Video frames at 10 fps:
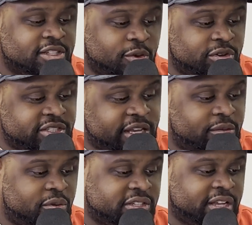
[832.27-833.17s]
So we'll see.
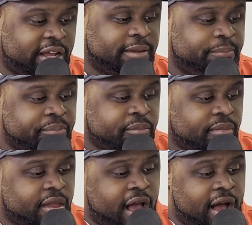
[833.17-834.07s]
We're excited.
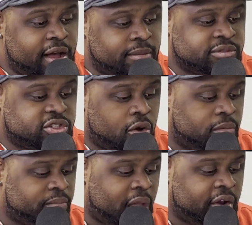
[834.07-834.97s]

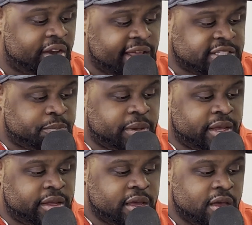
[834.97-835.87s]
So our next
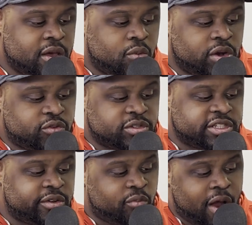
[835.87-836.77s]
pick, which
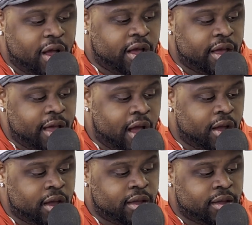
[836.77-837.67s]
was in
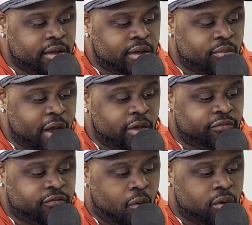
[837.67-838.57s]
round
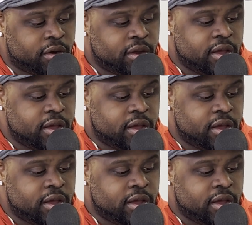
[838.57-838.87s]
4.